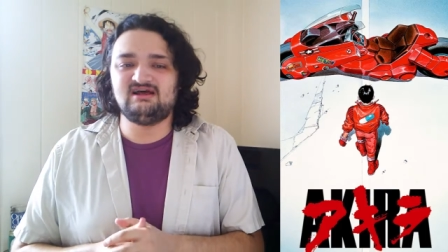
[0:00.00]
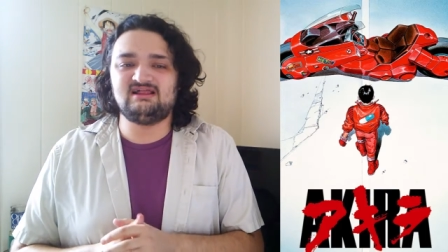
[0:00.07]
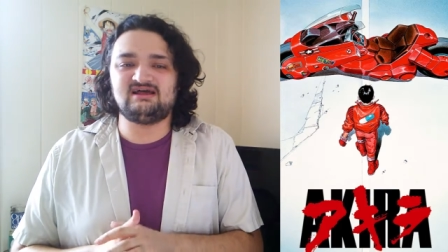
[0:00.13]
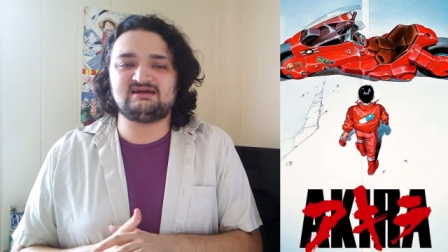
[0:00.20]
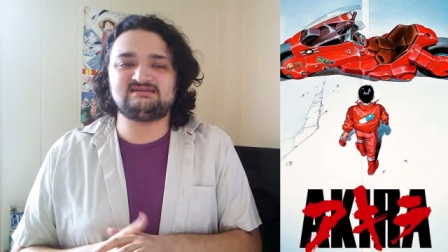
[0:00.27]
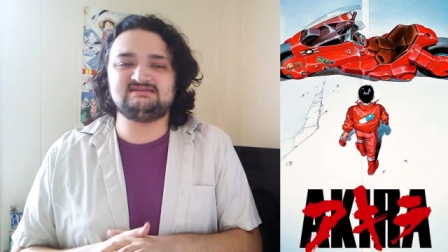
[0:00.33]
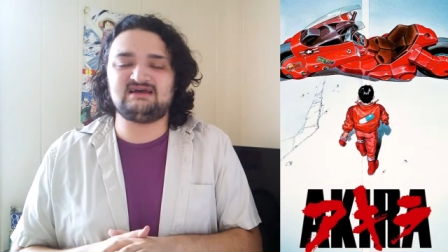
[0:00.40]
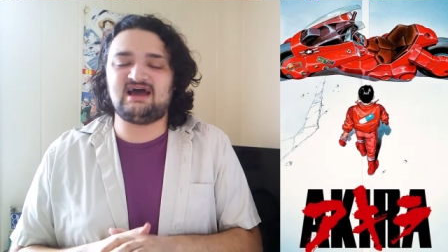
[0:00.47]

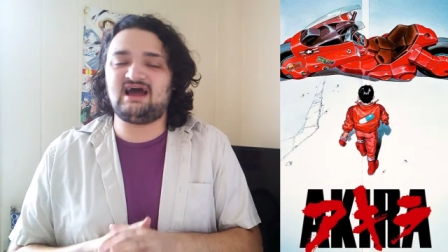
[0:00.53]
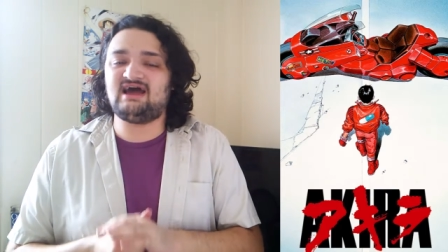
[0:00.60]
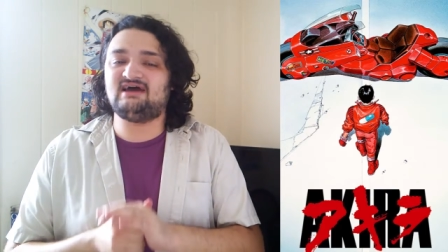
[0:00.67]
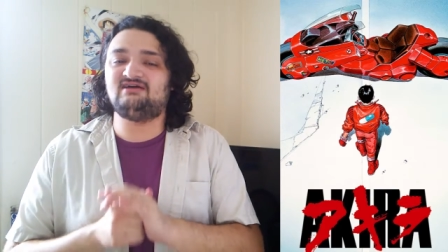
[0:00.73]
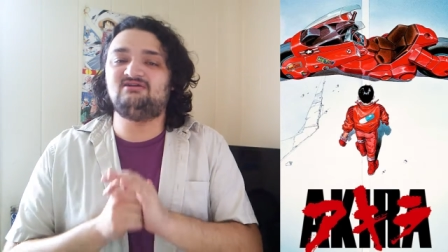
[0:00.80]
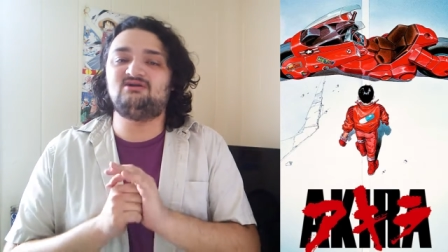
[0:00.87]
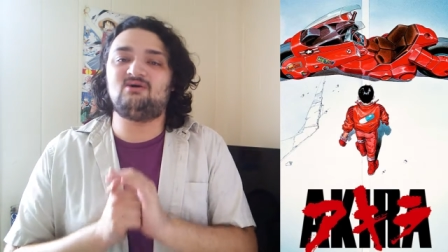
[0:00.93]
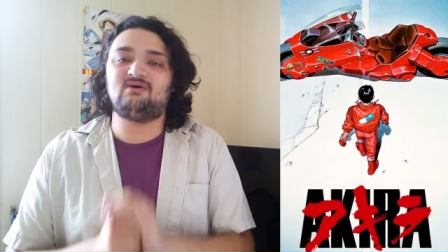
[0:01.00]
Like I said, I
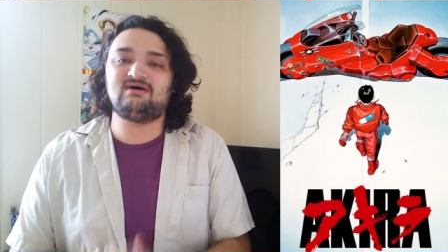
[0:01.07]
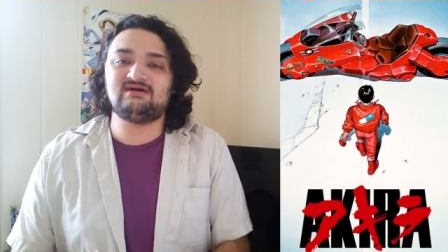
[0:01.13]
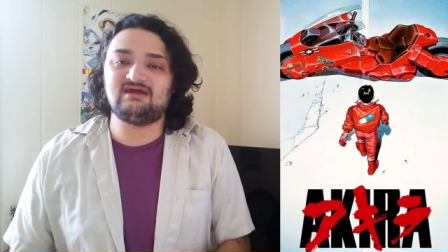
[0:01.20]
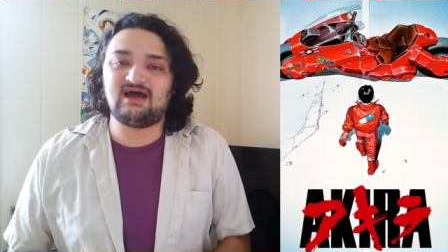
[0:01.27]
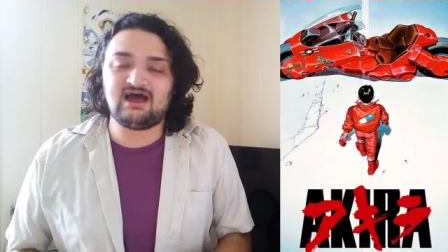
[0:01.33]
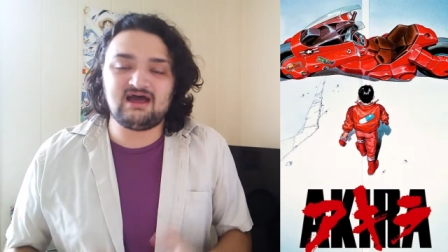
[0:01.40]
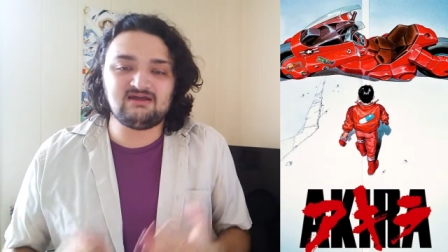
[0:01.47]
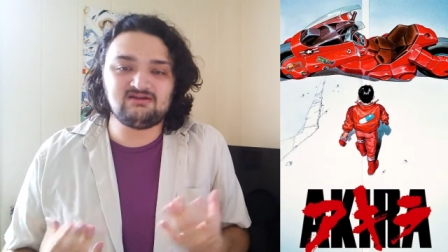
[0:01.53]
had no,
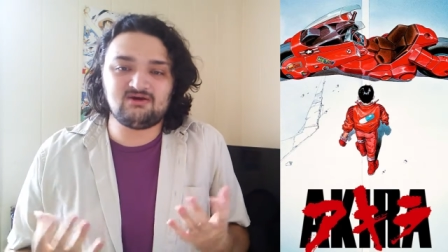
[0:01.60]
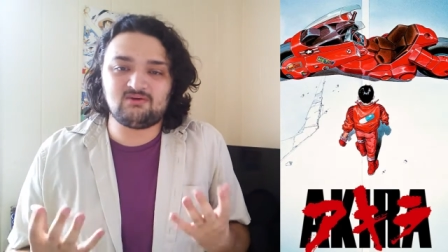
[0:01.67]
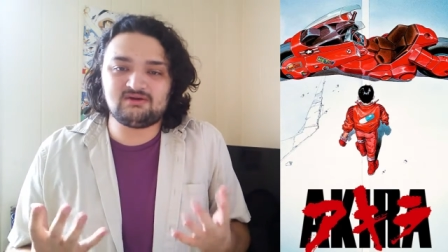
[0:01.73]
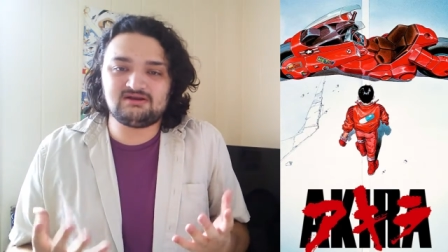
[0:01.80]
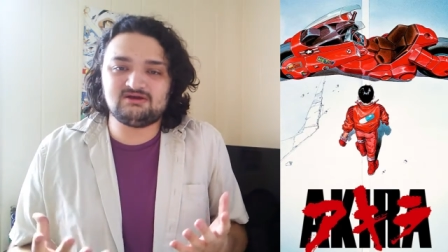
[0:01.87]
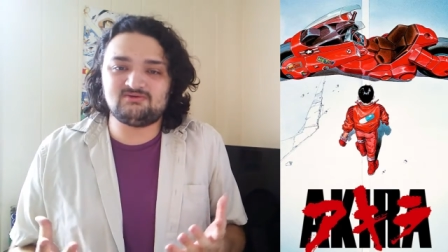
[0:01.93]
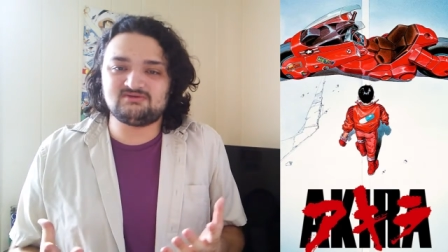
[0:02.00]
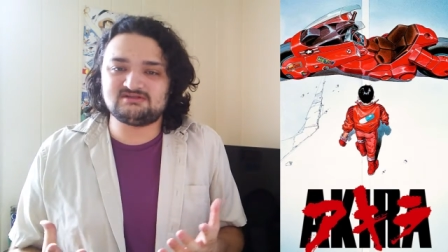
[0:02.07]
I had no
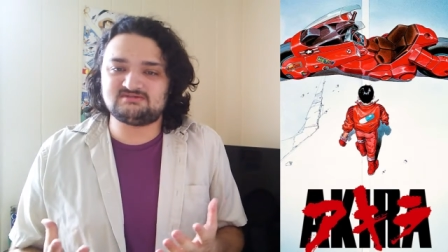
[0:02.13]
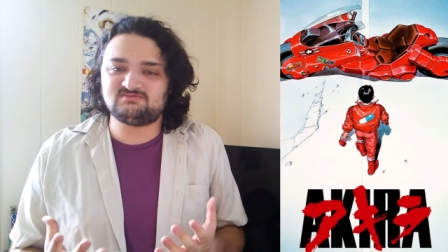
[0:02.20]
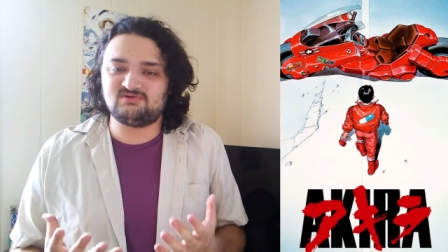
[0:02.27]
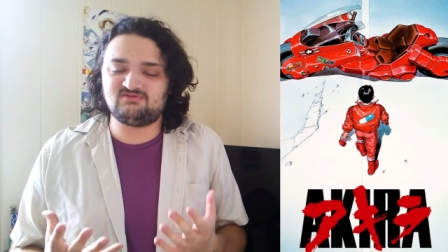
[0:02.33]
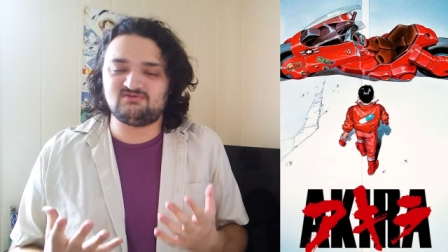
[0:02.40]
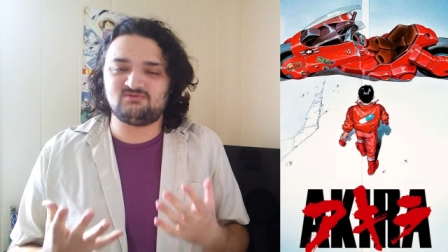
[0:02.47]
idea what this movie